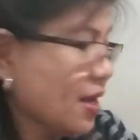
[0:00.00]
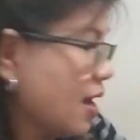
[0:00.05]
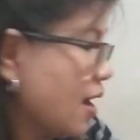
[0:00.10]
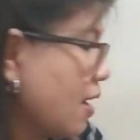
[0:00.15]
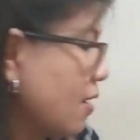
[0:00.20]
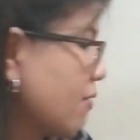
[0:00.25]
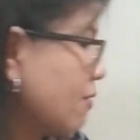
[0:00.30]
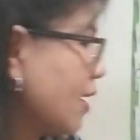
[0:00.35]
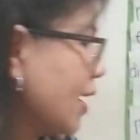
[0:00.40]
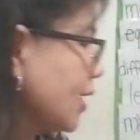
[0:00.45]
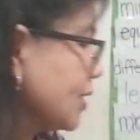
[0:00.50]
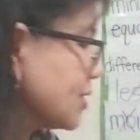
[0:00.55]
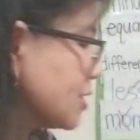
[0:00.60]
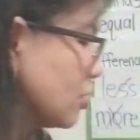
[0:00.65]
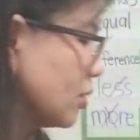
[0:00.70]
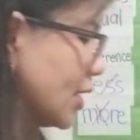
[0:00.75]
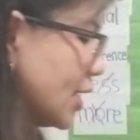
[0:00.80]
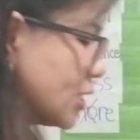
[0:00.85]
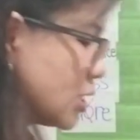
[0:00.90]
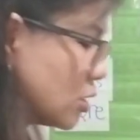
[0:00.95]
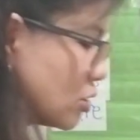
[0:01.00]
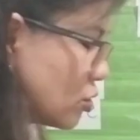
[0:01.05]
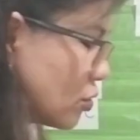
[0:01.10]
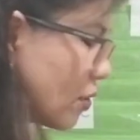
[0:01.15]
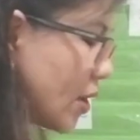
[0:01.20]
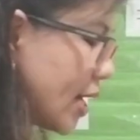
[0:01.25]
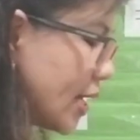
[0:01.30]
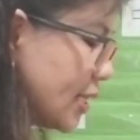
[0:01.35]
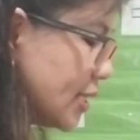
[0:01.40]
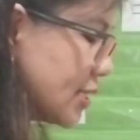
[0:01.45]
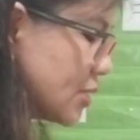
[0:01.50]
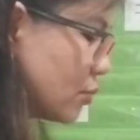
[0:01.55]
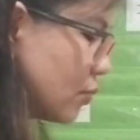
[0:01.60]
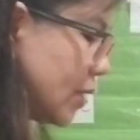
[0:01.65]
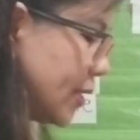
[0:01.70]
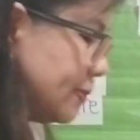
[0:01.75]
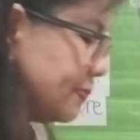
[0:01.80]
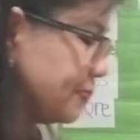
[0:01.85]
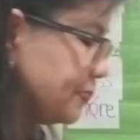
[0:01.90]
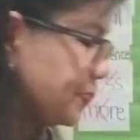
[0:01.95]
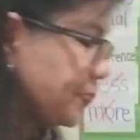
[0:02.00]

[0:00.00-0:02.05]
All right, so let's try this one.